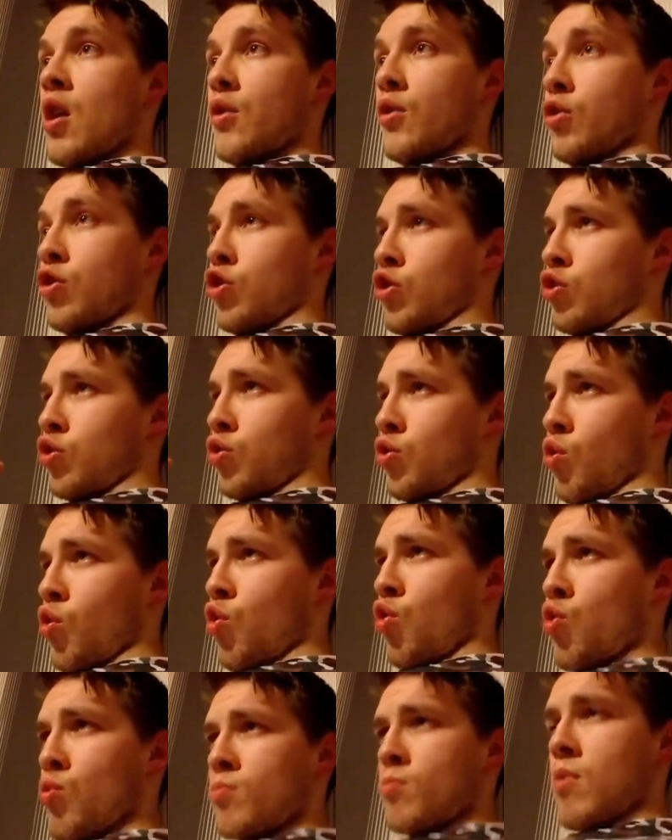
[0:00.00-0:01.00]
There's
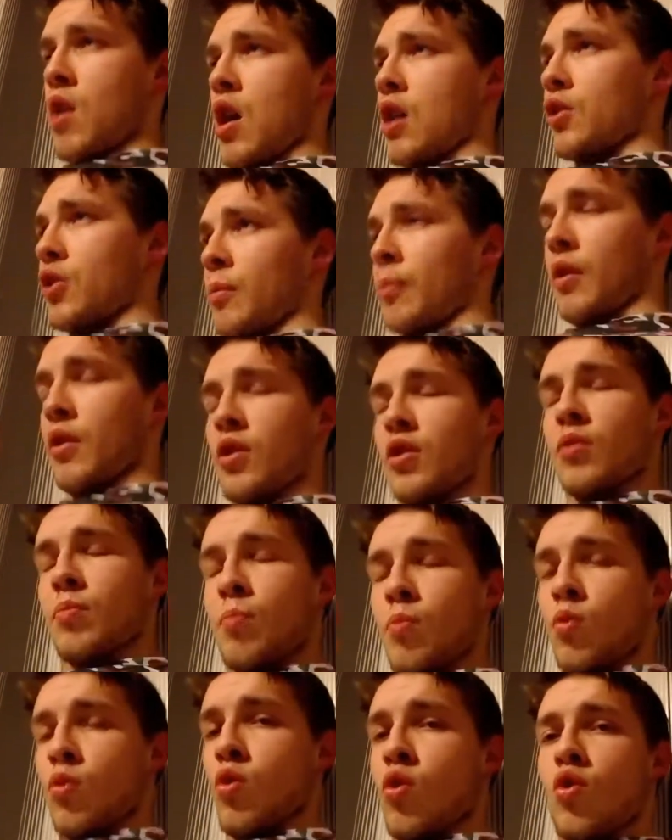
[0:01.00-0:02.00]
so much about this
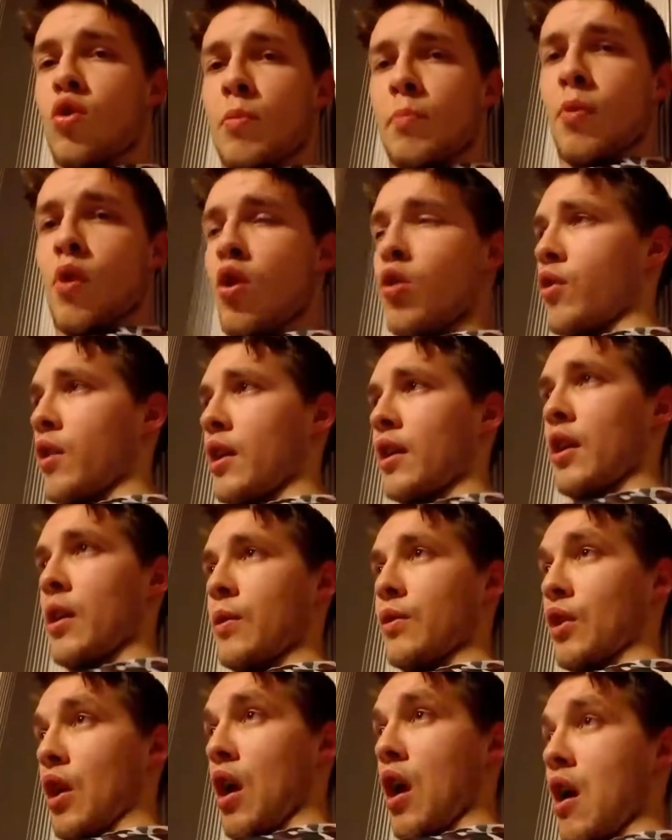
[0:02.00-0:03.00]
Logan Paul right
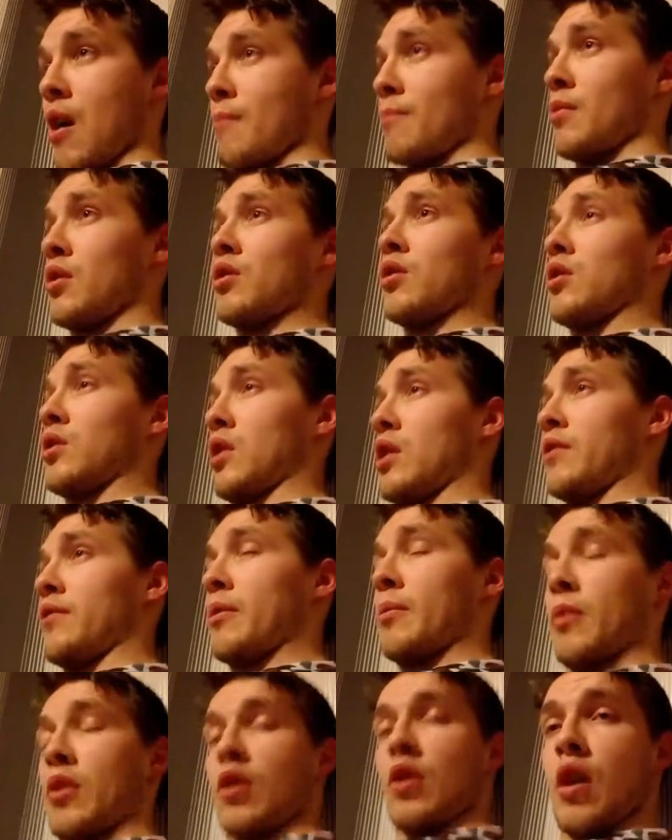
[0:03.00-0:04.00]
now, it's
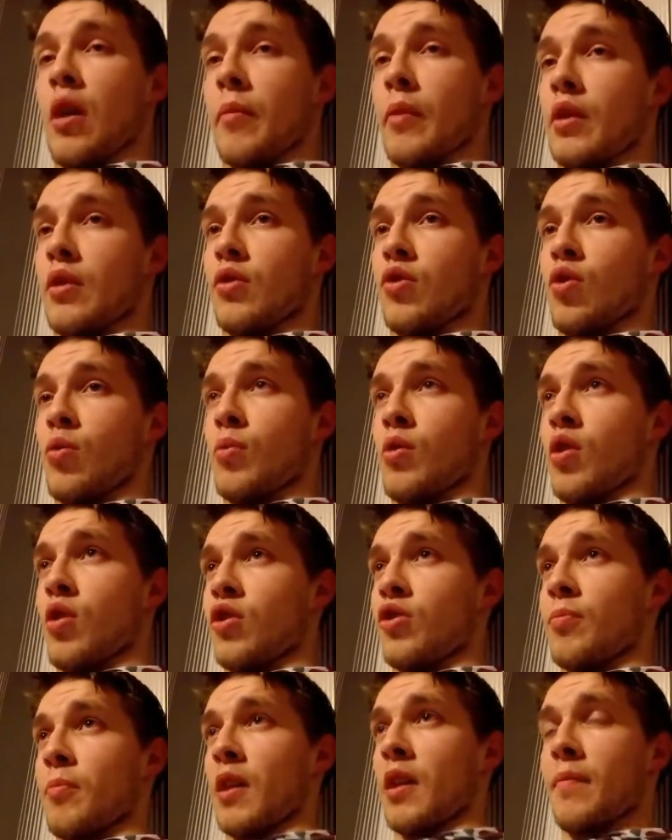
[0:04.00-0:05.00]
unbelievable. I mean, to be
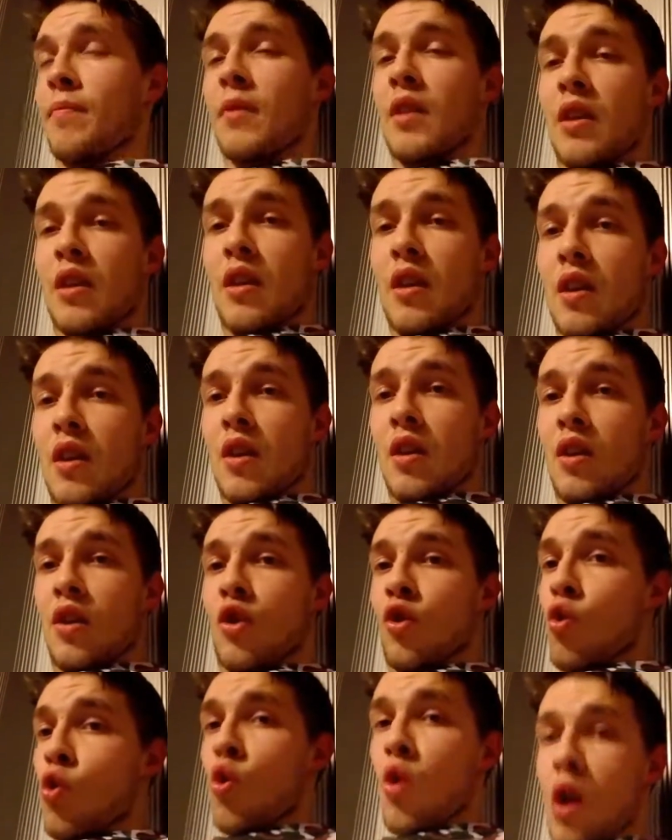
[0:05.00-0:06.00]
honest, mate,
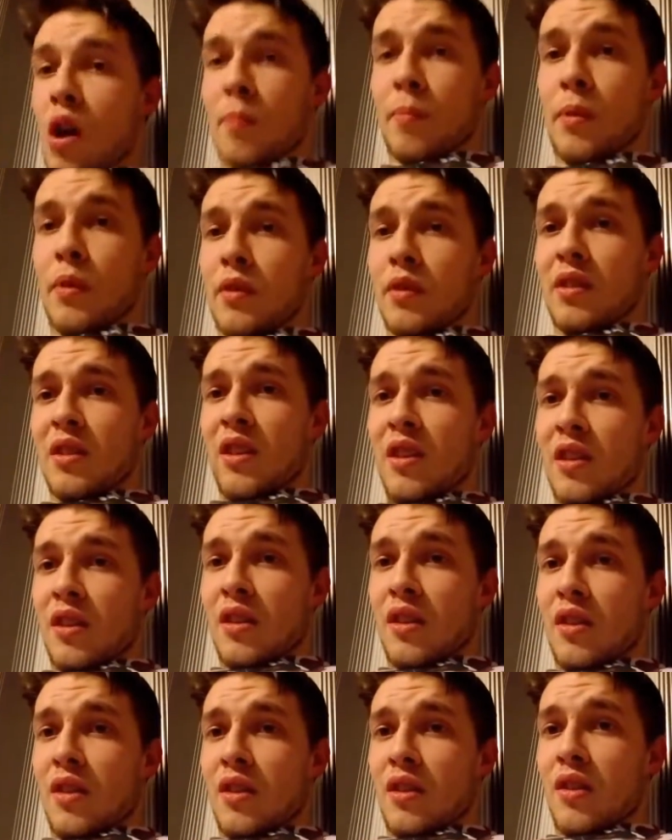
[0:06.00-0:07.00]
grow up.
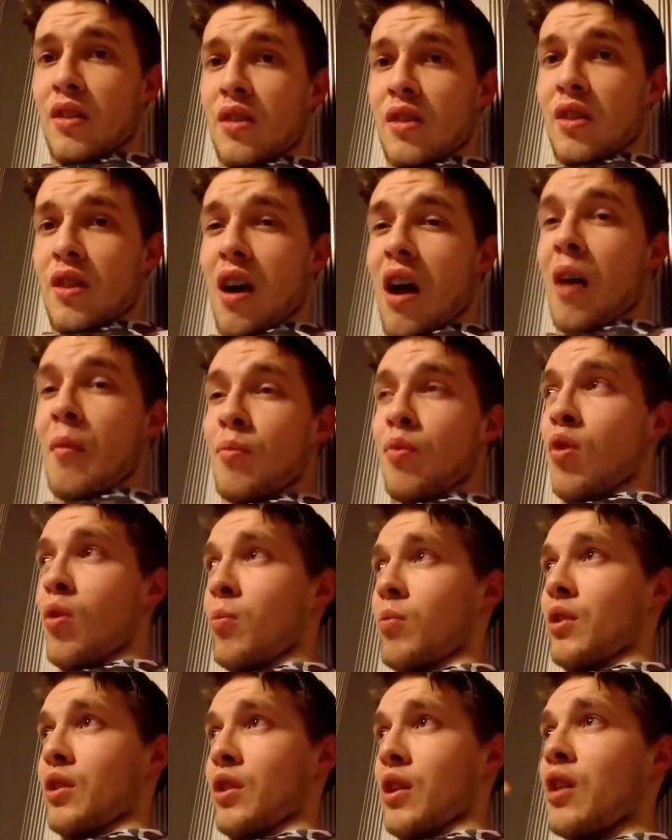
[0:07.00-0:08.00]
I'm
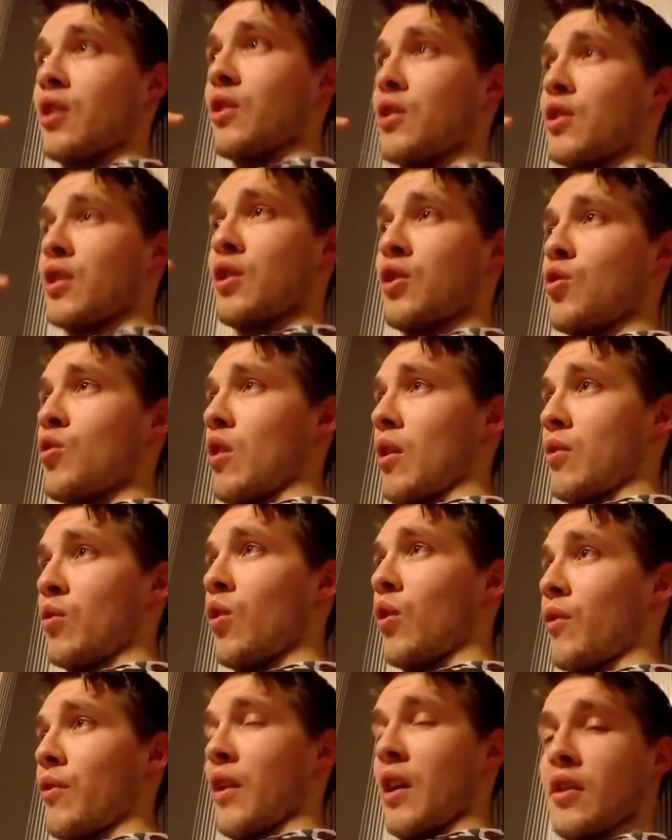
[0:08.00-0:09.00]
probably younger than you, and
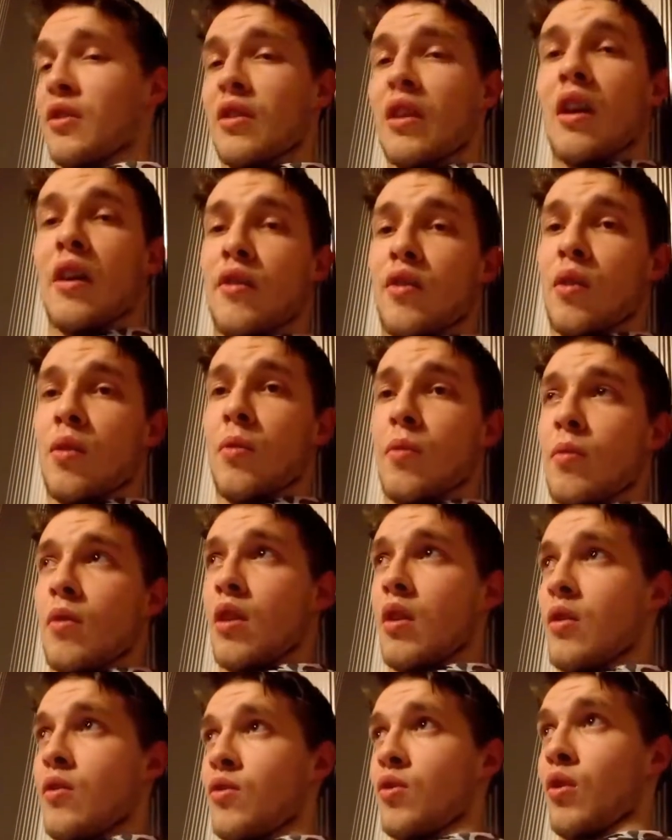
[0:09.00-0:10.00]
no offense,
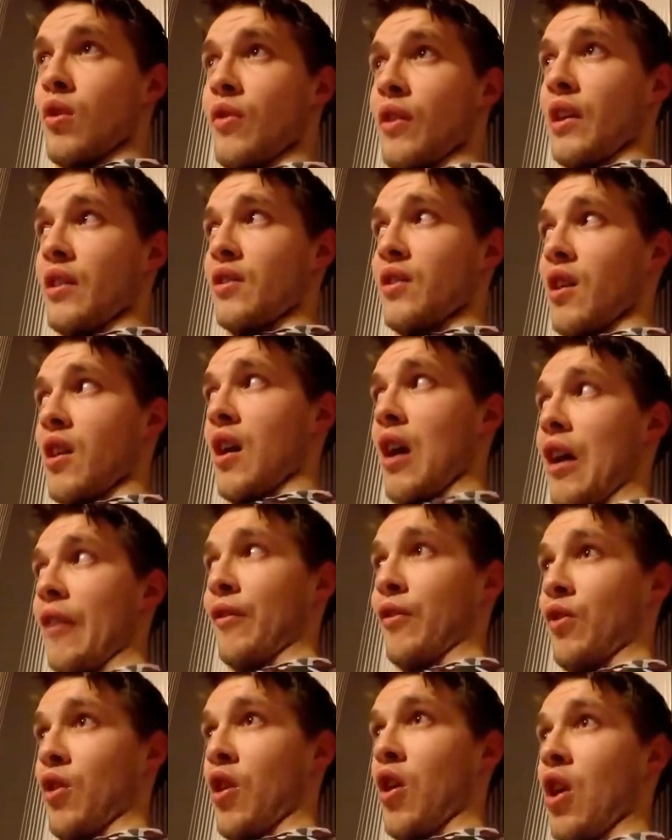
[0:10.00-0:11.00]

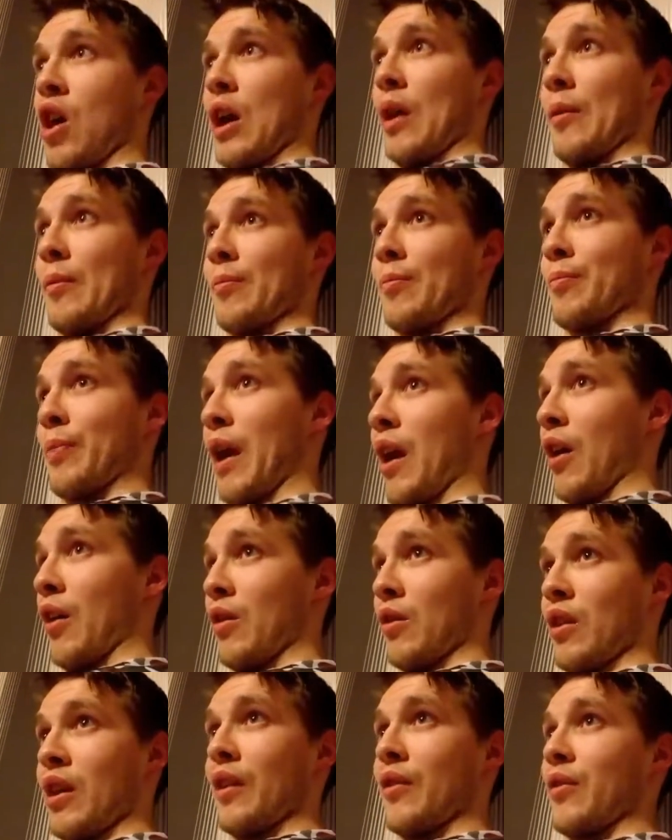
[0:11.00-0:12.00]
I've got a better
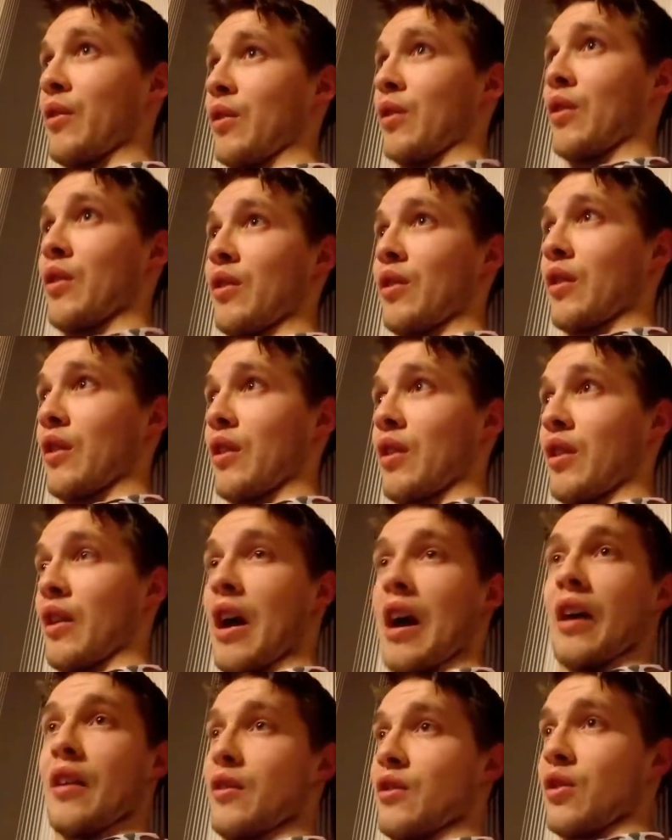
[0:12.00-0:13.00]
life than
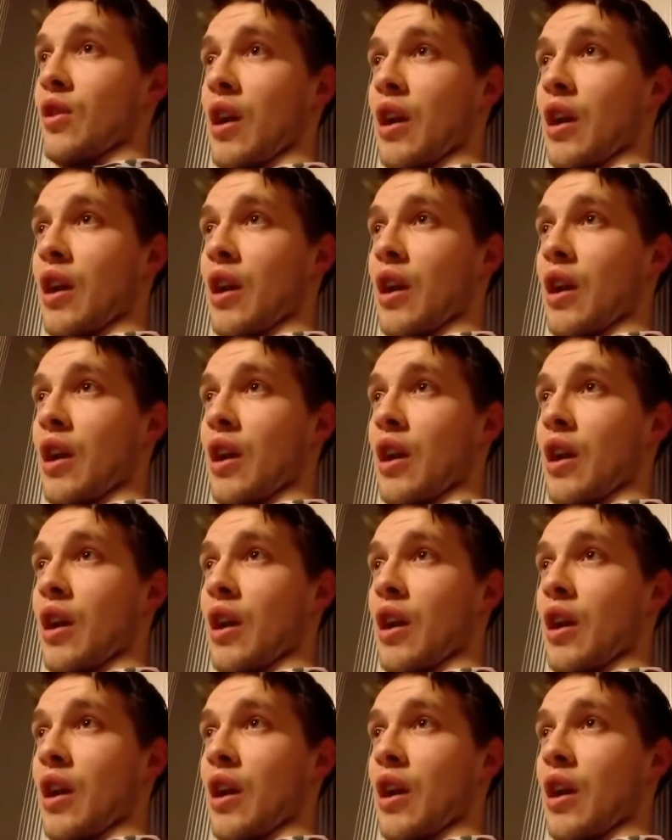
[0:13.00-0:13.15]
that,